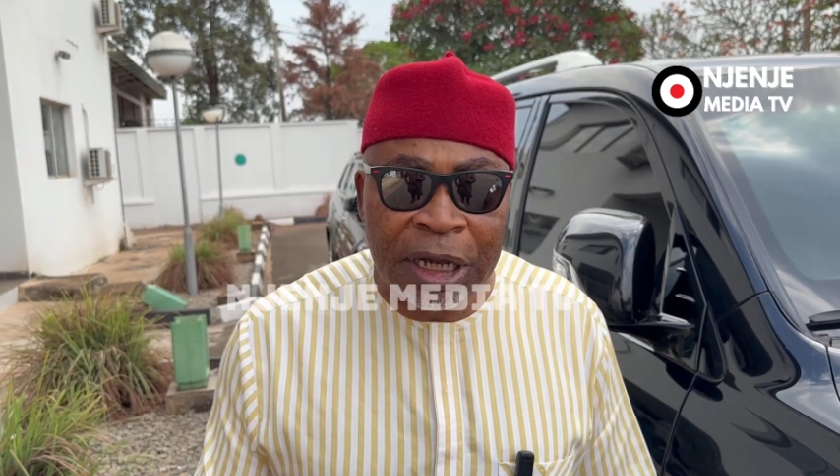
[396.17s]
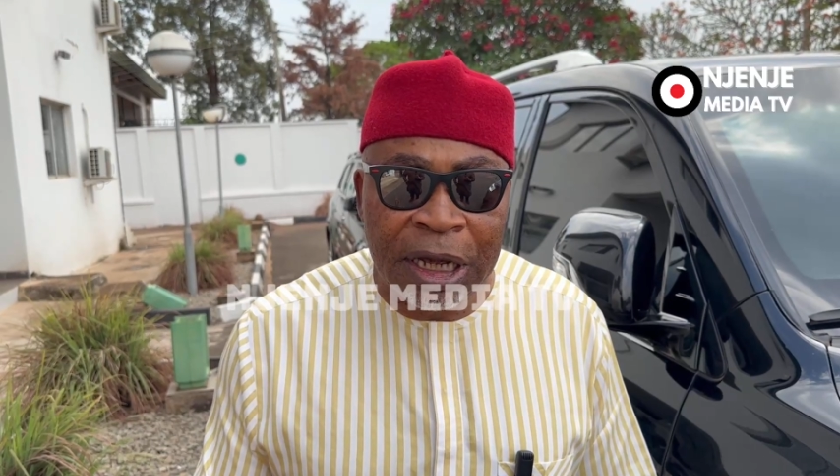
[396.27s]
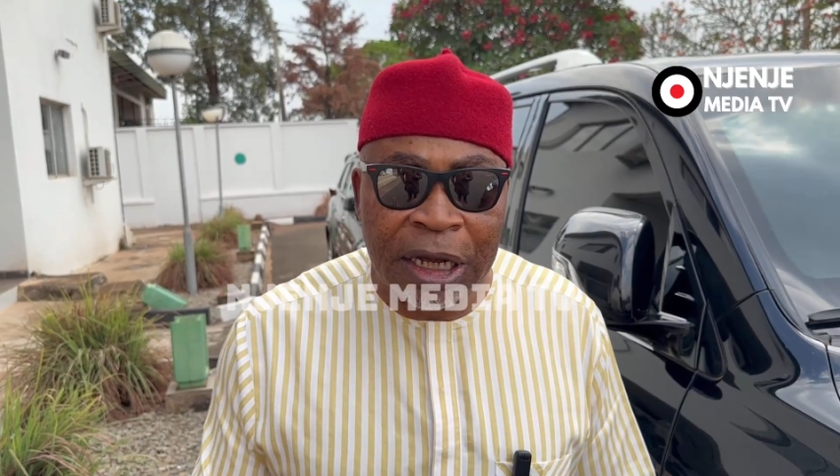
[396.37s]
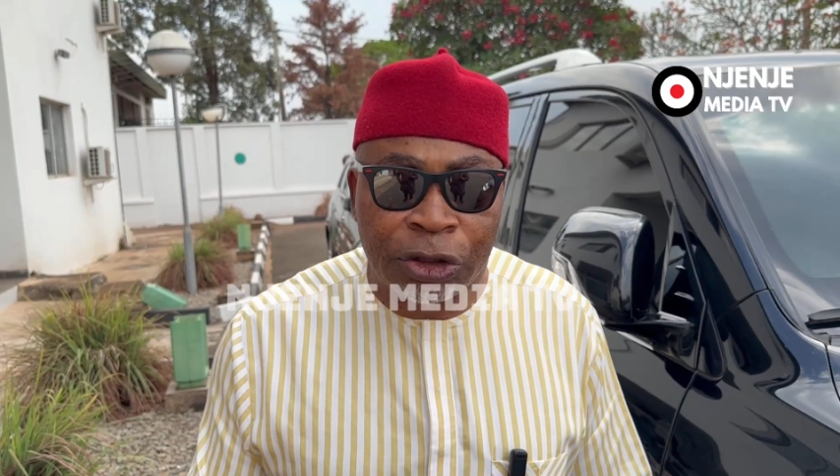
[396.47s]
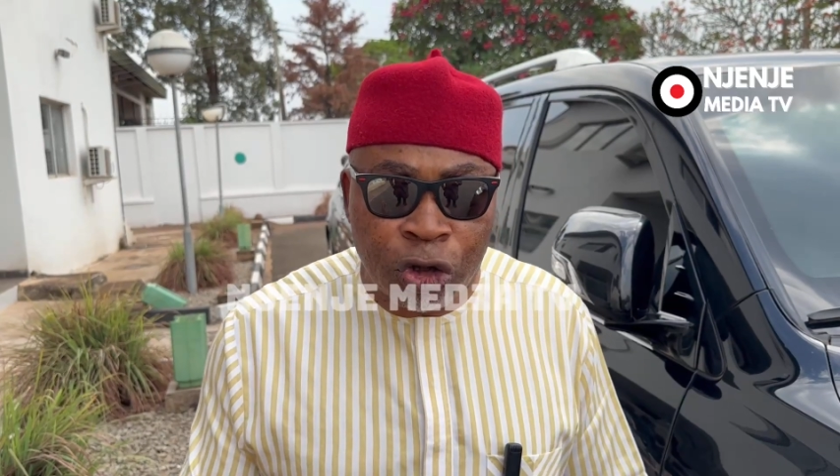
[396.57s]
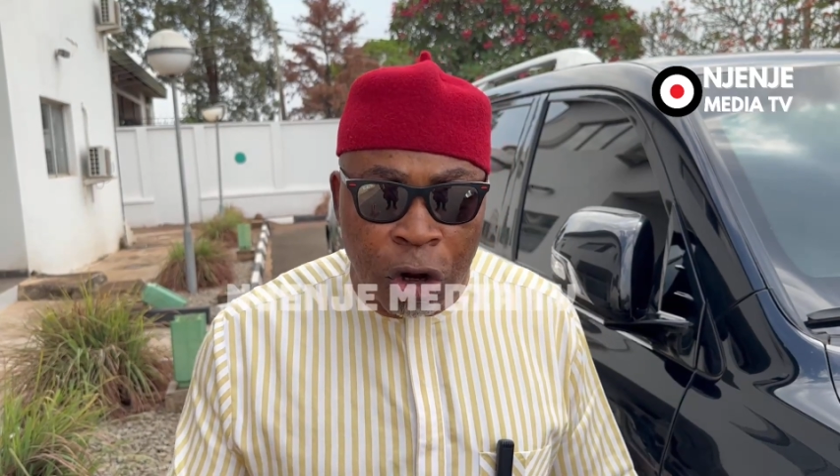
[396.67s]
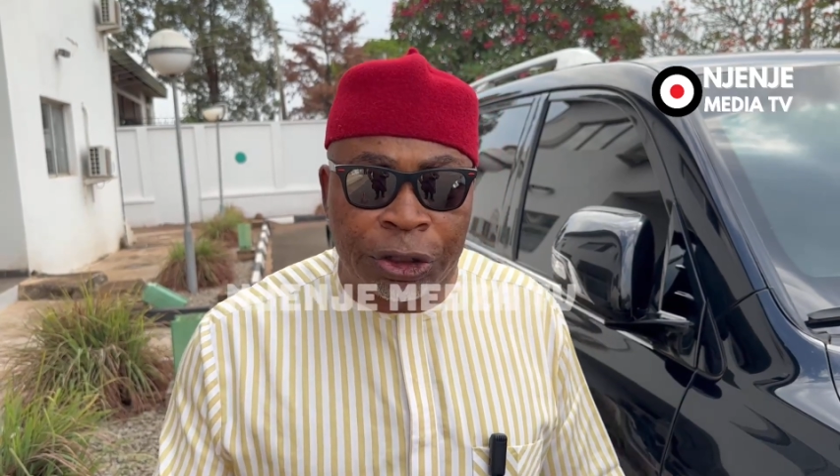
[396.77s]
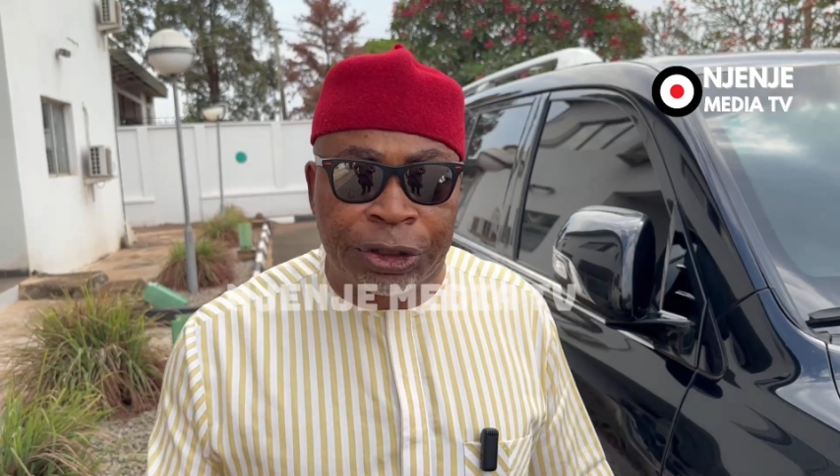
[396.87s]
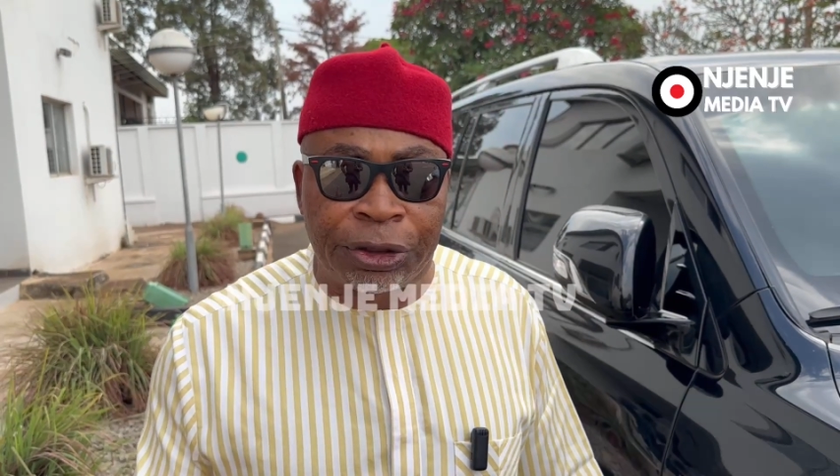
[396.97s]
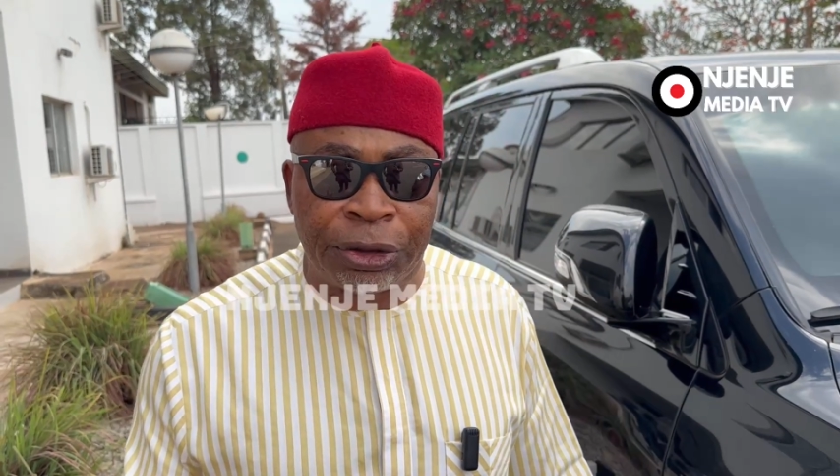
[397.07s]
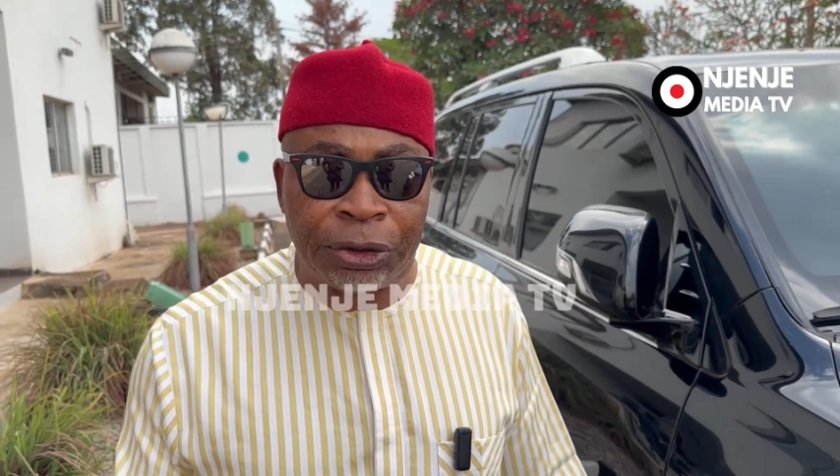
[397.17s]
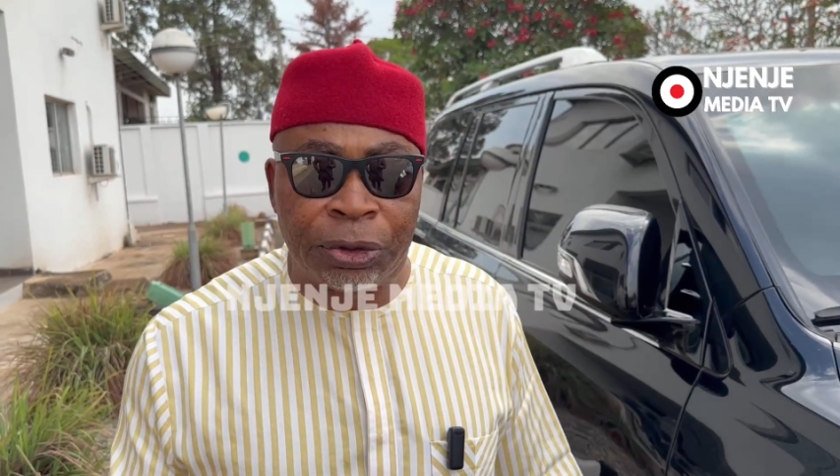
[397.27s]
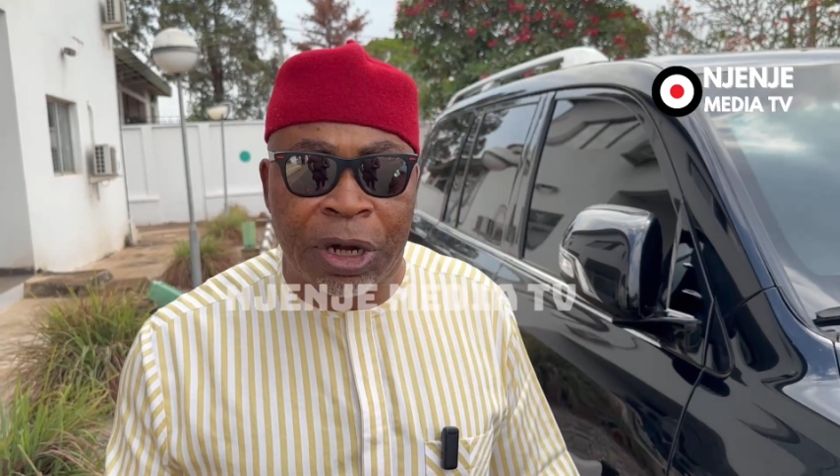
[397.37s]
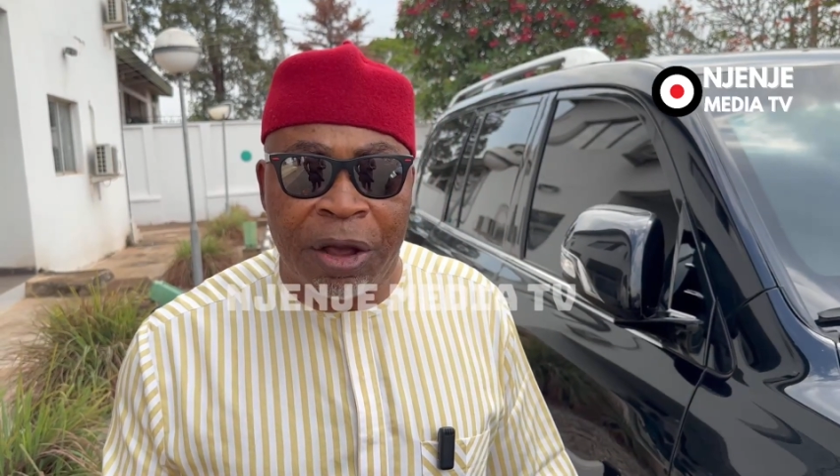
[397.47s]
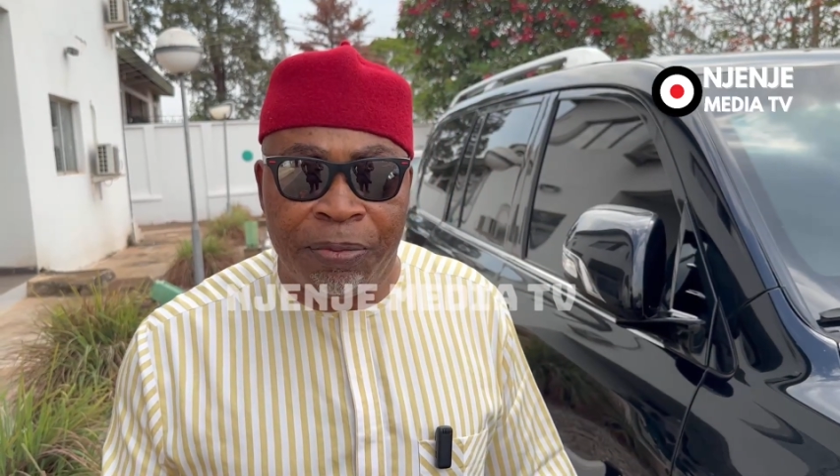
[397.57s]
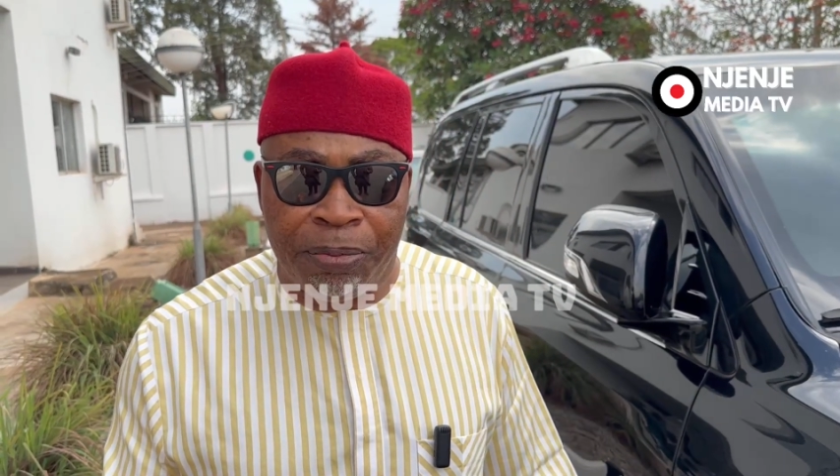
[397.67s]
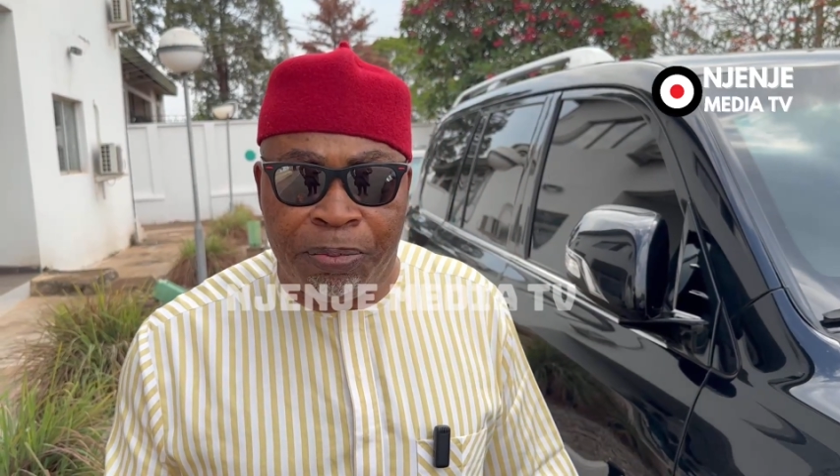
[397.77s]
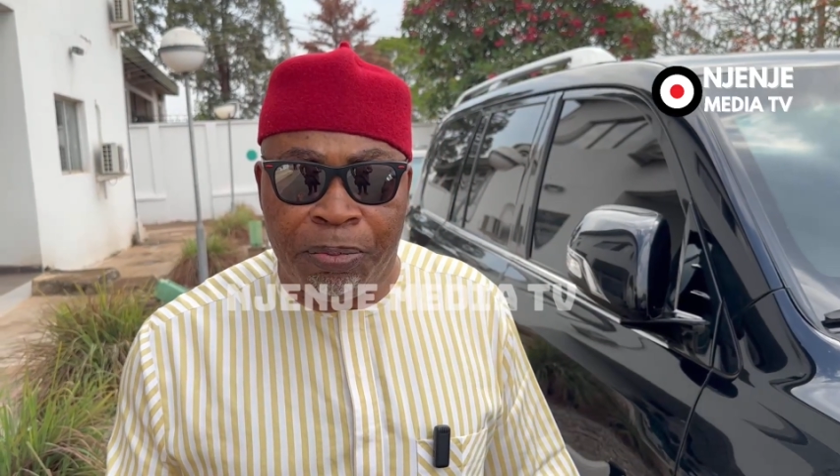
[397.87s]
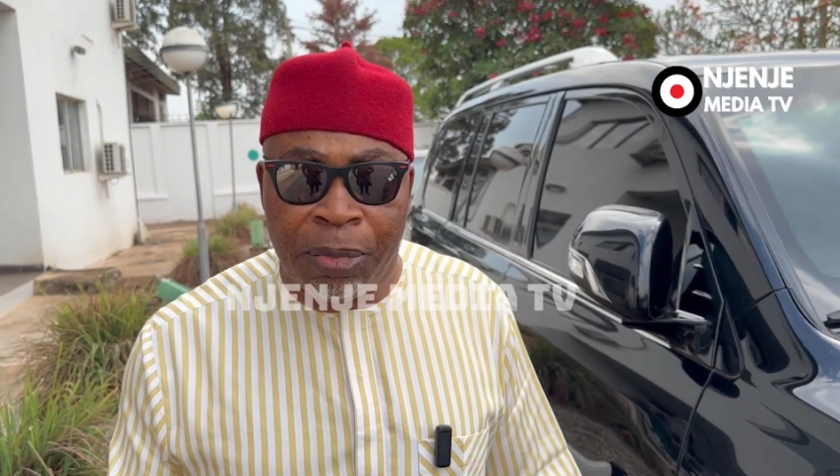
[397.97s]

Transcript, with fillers: uh, touch you can,